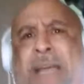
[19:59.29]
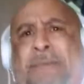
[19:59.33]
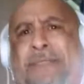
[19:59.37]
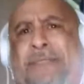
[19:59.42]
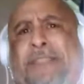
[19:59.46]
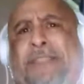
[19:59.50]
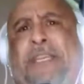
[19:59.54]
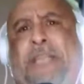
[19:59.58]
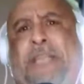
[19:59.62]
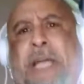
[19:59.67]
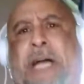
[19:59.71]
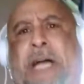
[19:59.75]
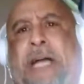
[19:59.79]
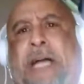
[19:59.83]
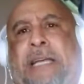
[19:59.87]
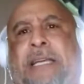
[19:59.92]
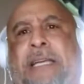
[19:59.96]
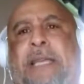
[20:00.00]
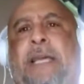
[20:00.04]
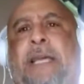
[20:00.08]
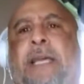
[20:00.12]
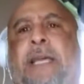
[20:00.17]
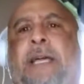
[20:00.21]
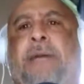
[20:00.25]
It's getting hot,
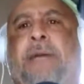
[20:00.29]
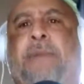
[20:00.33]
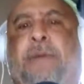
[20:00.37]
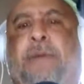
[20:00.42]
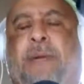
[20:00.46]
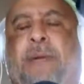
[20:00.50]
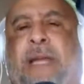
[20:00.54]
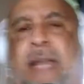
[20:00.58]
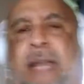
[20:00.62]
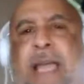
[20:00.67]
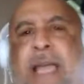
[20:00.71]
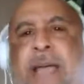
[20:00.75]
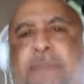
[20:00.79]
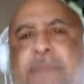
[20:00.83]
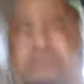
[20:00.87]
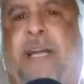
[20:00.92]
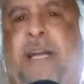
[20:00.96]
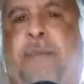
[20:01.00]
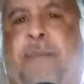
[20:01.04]
but my laptop